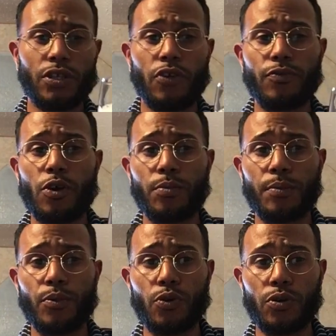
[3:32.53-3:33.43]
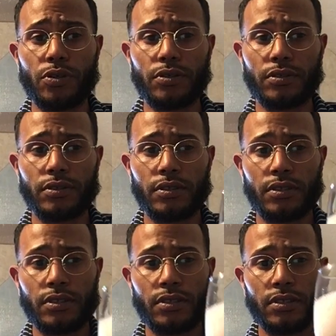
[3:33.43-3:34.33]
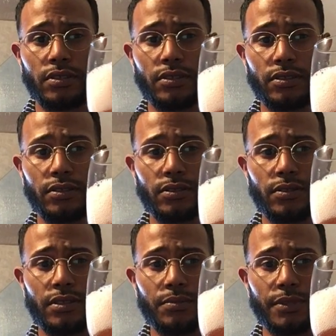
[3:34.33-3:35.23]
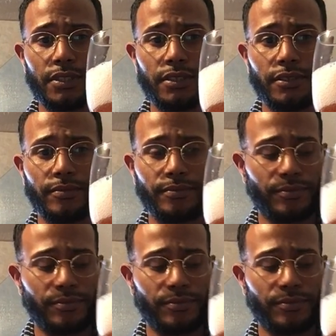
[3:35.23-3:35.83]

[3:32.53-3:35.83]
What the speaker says: the aroma more. You know what I mean?